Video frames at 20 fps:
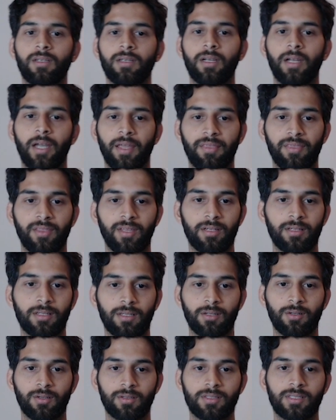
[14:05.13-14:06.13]
and then
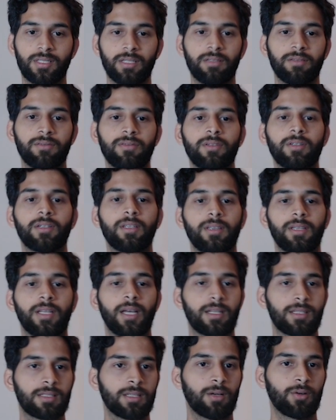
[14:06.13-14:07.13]
click on save.
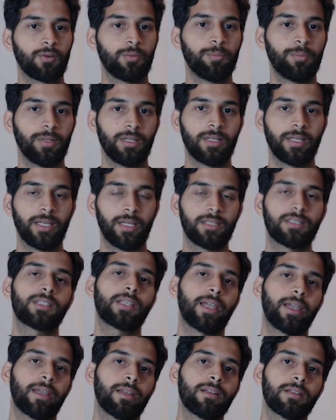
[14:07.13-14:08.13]
That's how Bill Gates
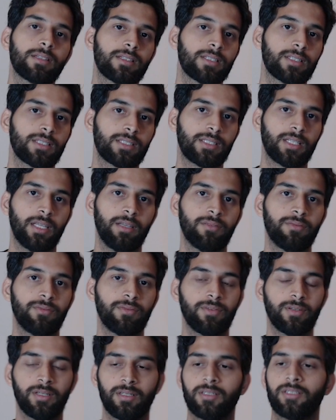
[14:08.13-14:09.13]
can save
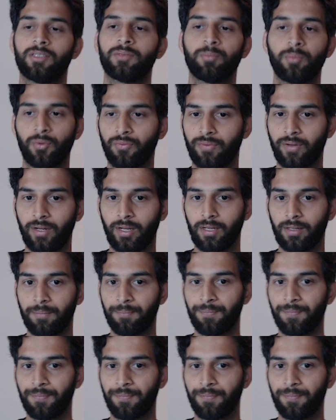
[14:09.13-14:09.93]
his profile.